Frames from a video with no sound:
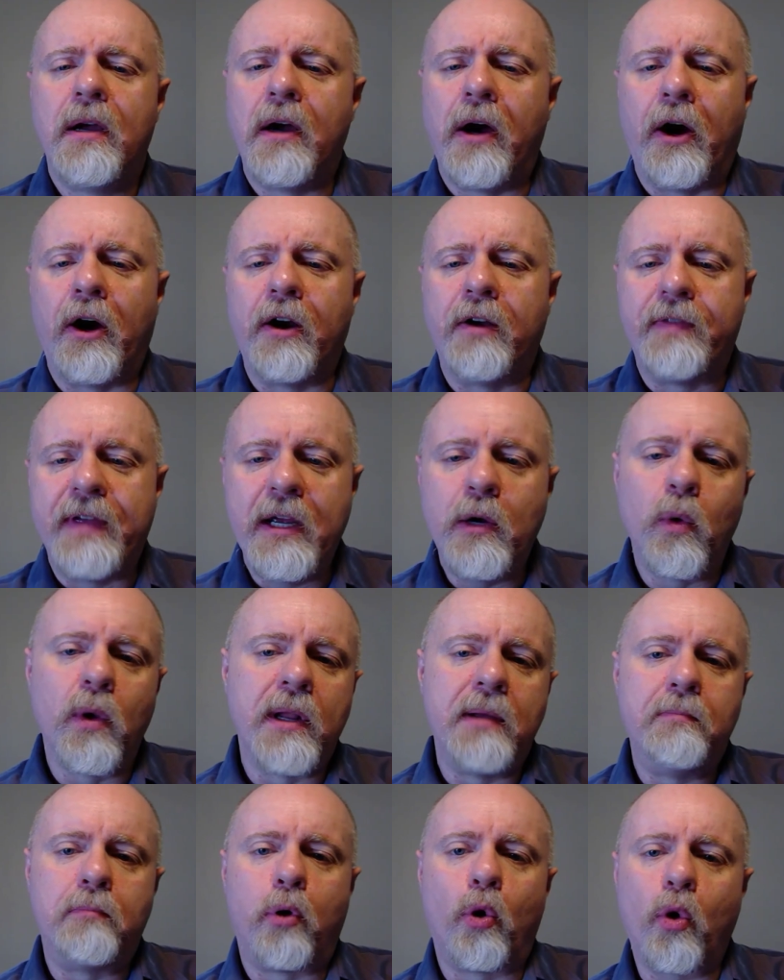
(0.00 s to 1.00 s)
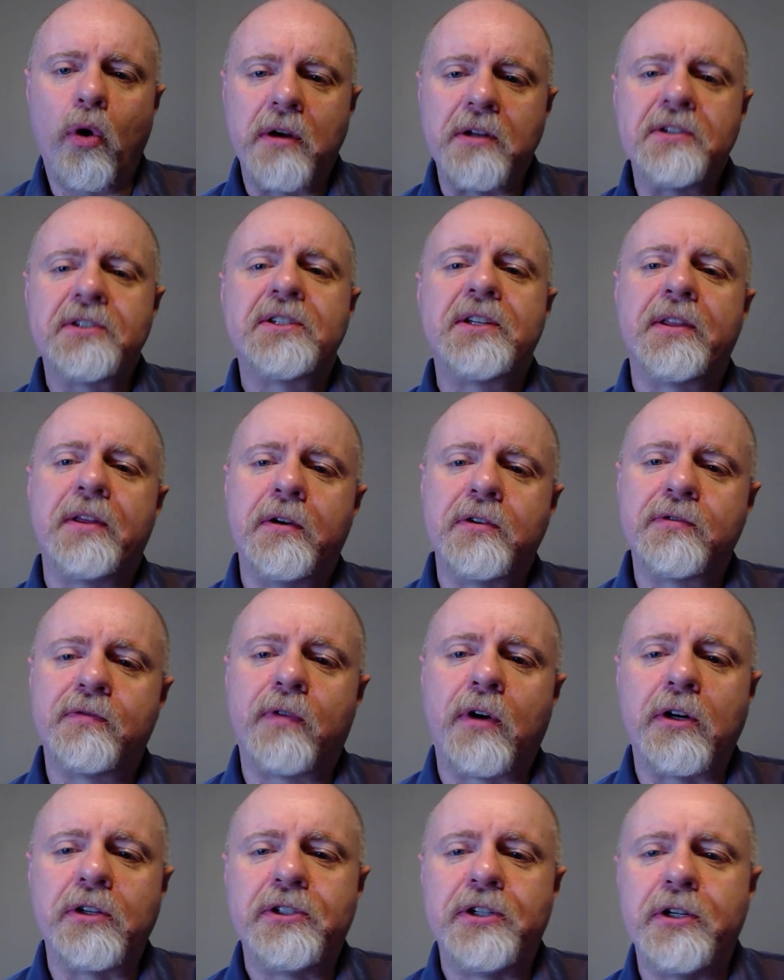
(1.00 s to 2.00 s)
are of equal importance to those
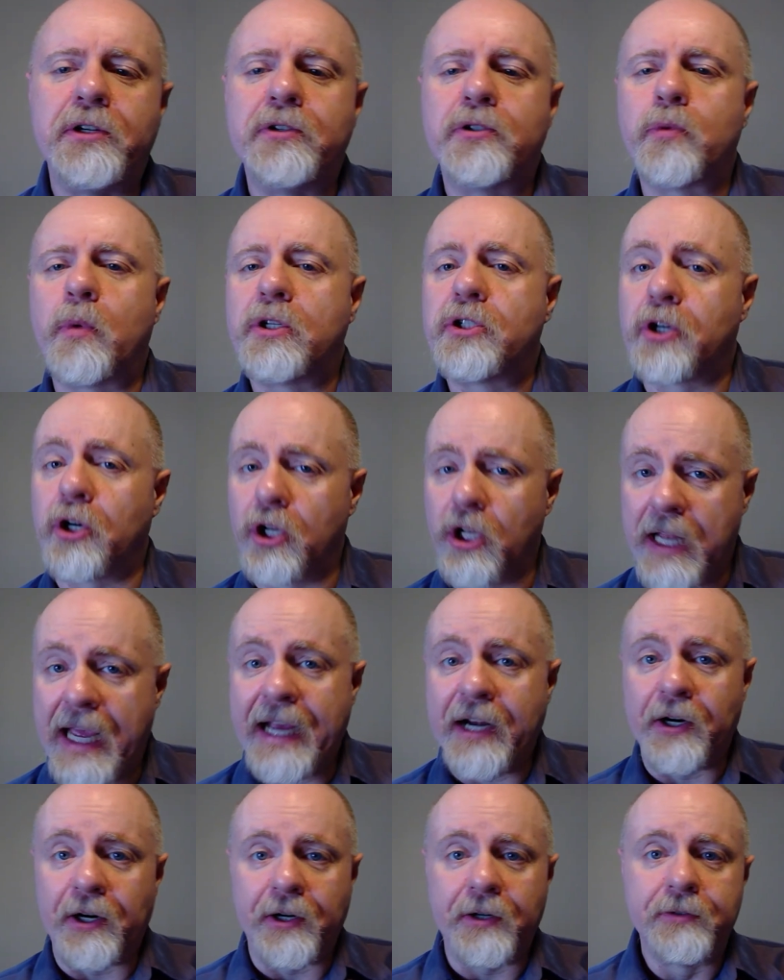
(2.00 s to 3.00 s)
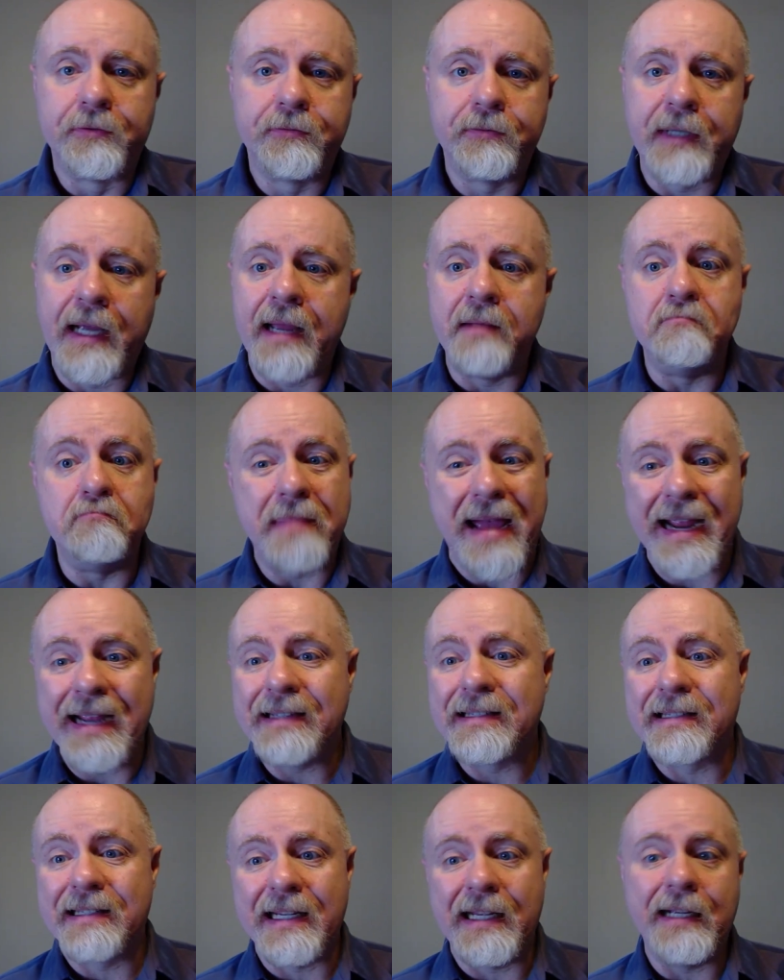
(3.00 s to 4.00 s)
virtues which are later and may
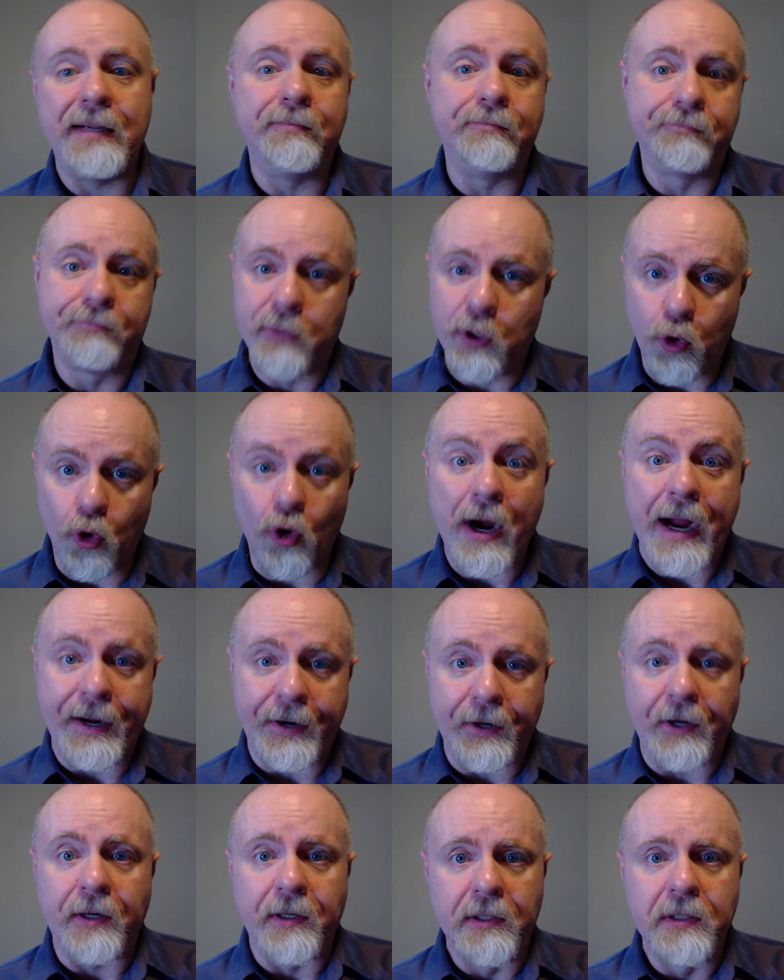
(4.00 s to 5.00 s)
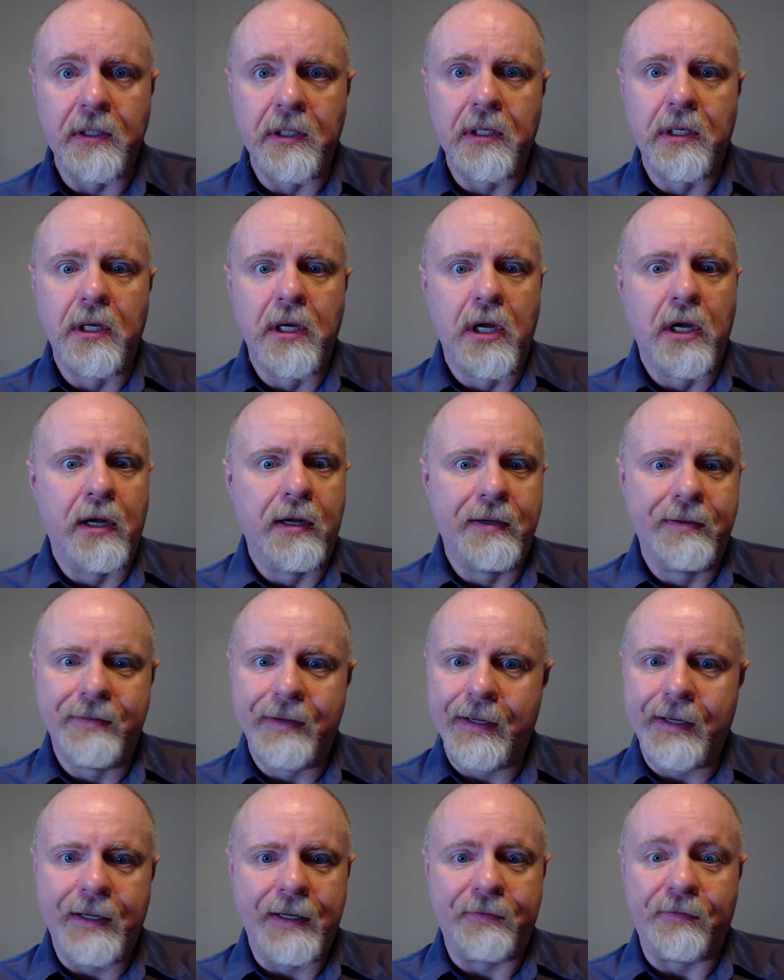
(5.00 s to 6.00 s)
seem greater
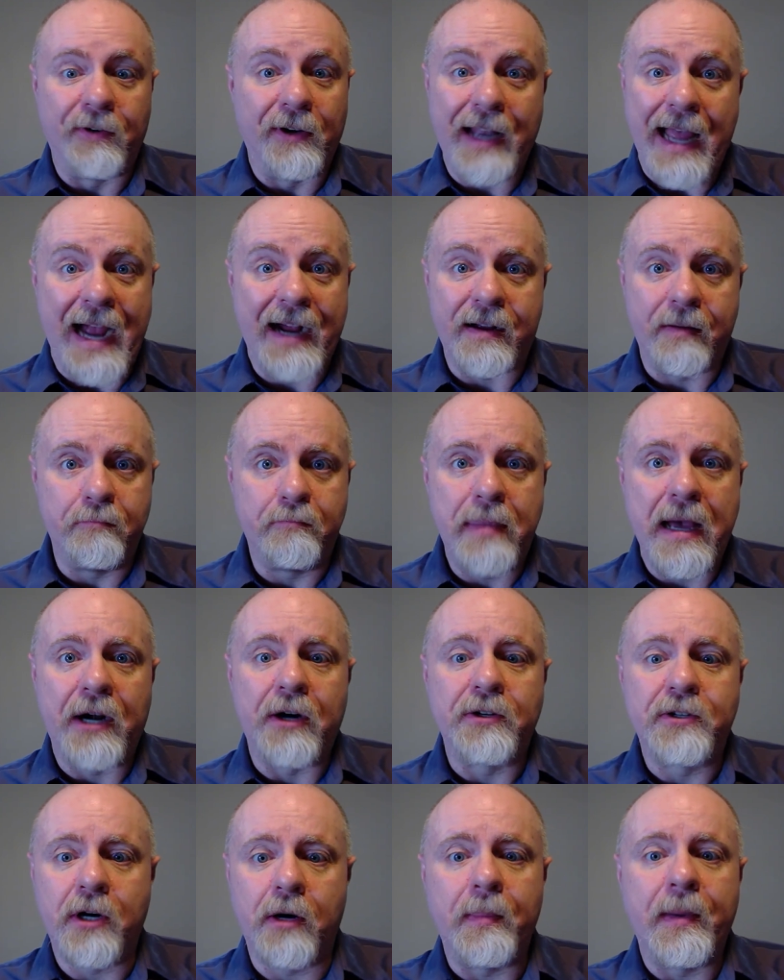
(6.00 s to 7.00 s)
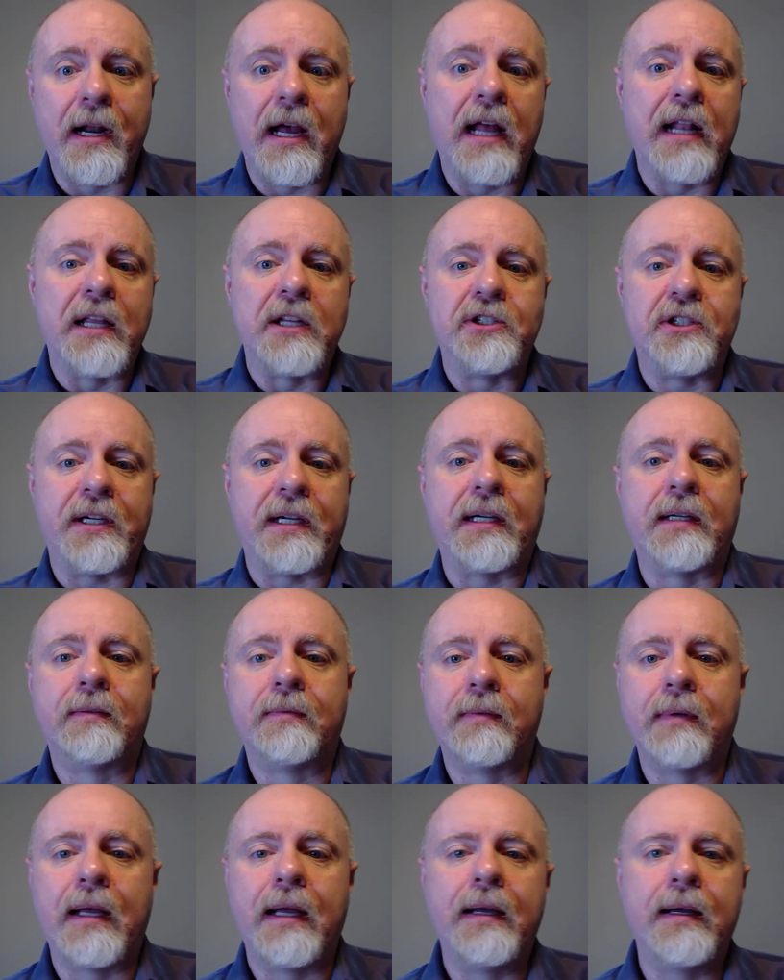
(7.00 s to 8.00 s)
uh, for lack of better terminology,
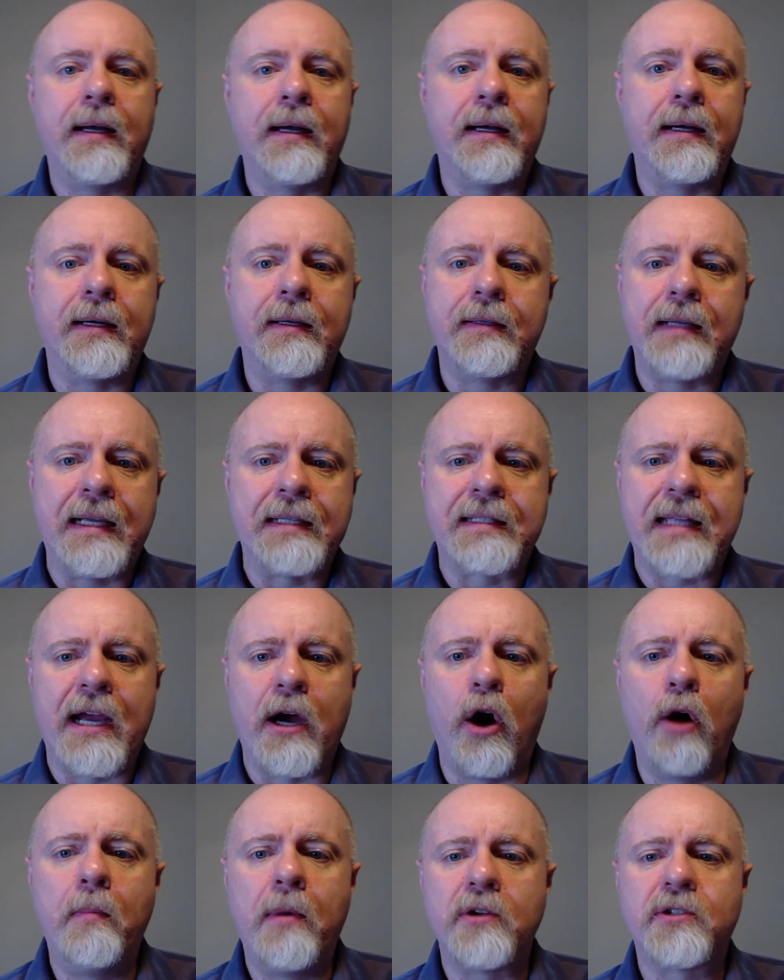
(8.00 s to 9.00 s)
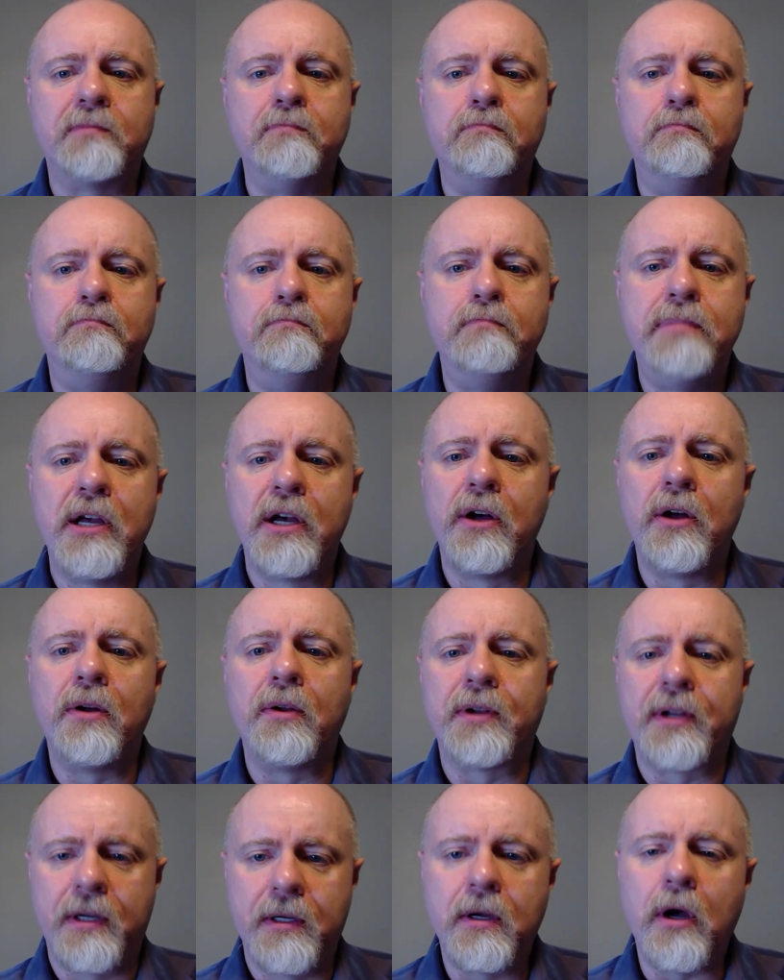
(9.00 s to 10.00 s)
uh, as they almost
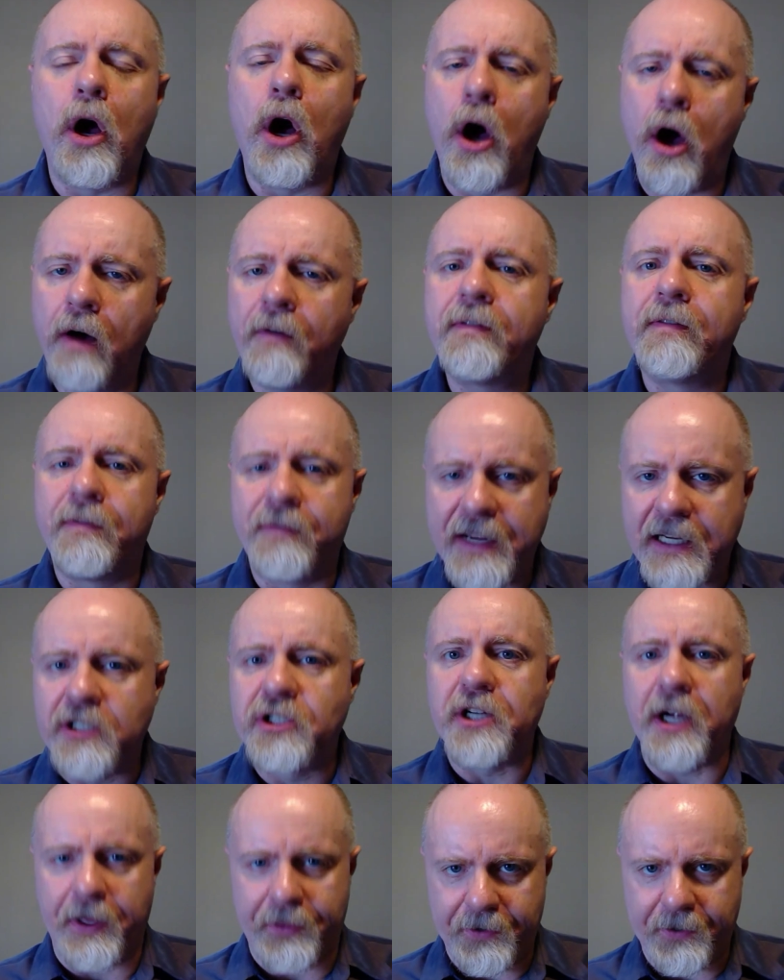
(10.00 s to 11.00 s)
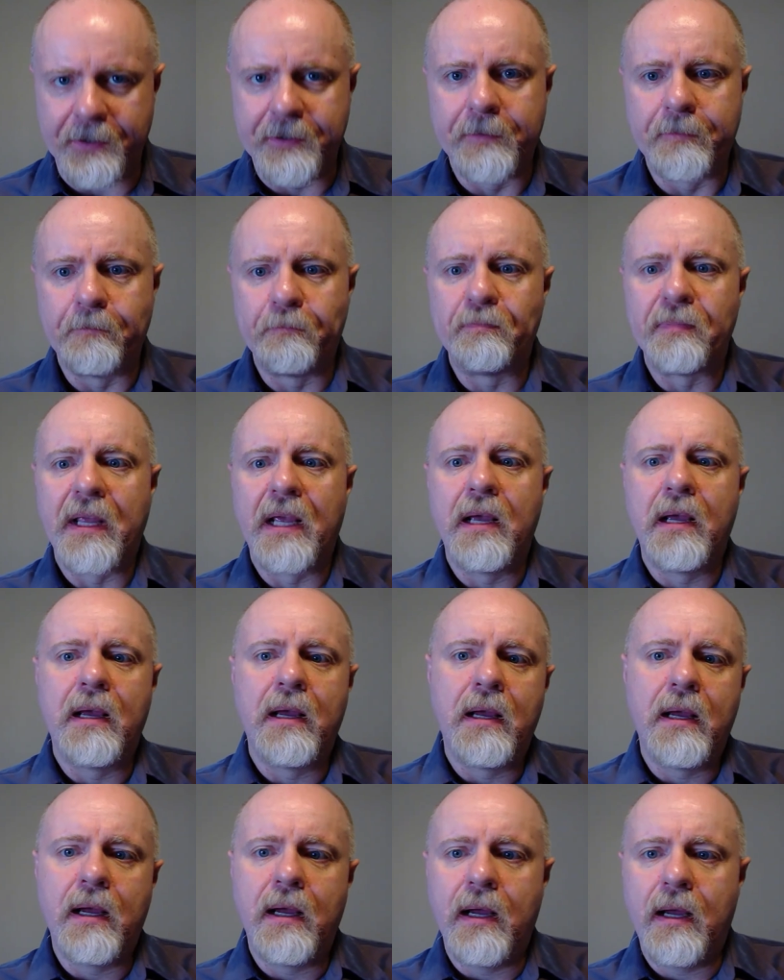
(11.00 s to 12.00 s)
build off of each other
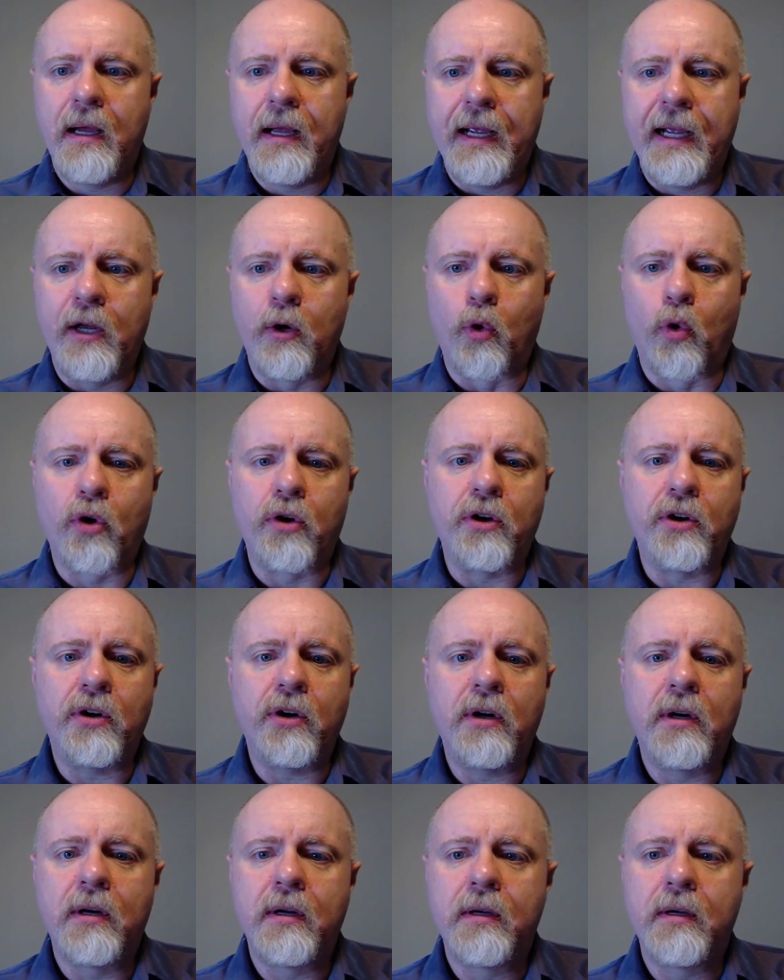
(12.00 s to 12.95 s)
in order